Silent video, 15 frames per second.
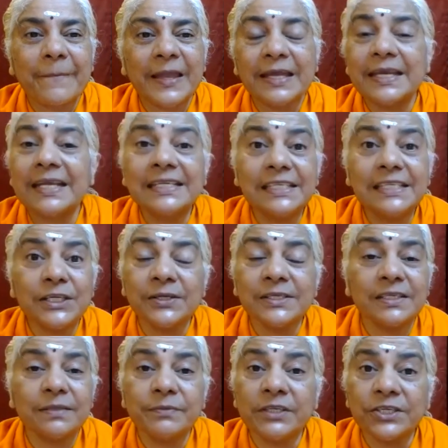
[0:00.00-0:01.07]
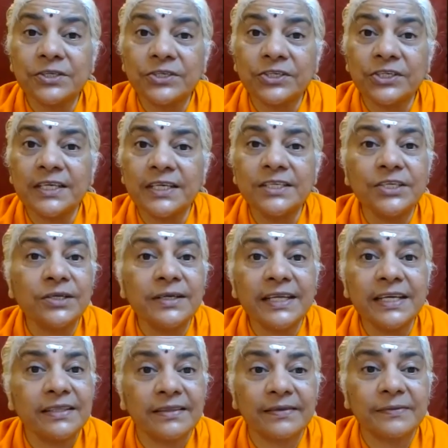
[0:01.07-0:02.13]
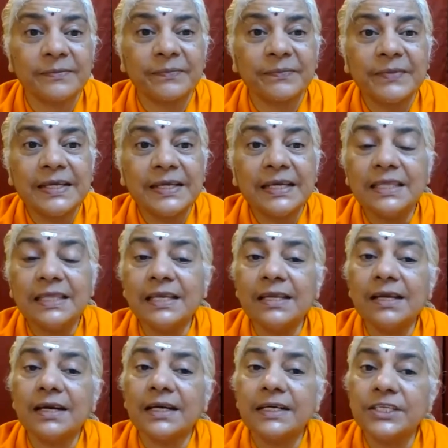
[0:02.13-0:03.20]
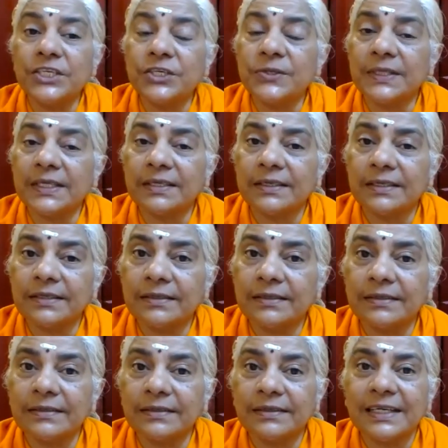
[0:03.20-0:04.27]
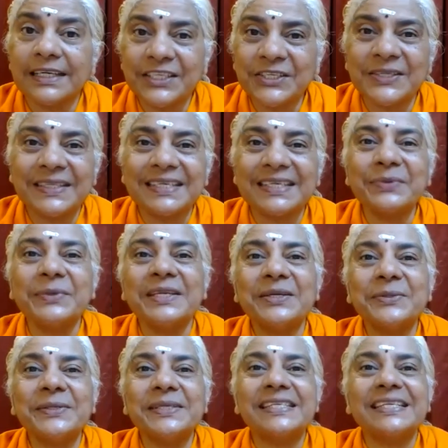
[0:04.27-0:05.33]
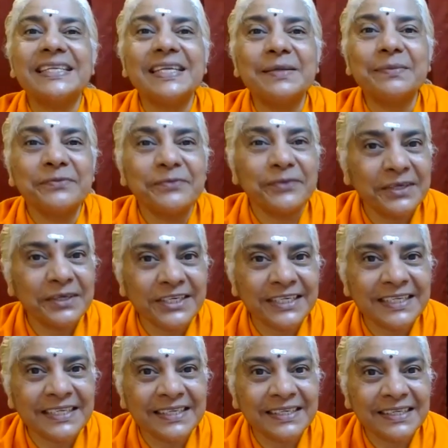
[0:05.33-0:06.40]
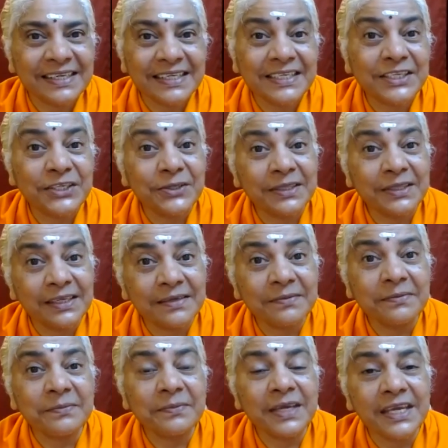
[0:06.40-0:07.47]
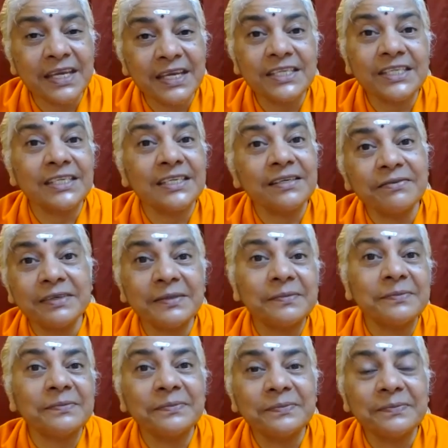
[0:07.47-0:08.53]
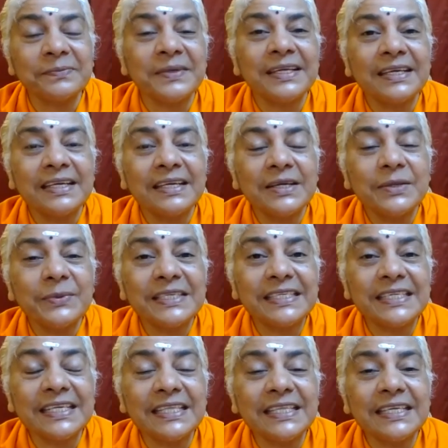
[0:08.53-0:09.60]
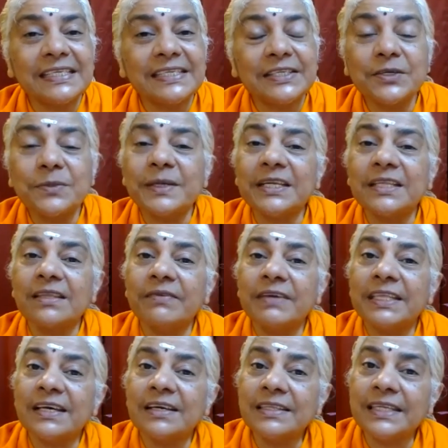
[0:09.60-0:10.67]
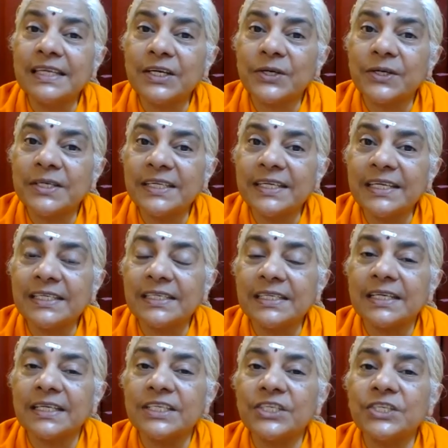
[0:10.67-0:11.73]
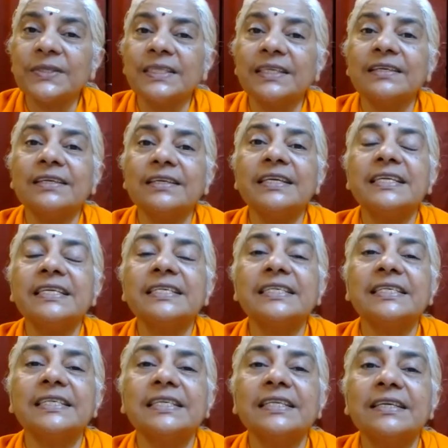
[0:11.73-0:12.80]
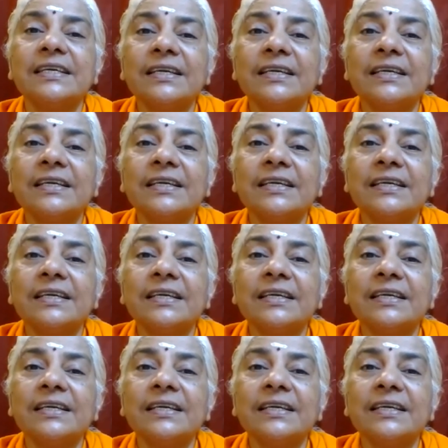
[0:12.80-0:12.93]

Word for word: And hence not subject to change or death. Then Achyutaha. Achyuta we know is the name for Krishna. Achyutam Keshavam missing these. No, but in the Vedantic context, Achyutaha is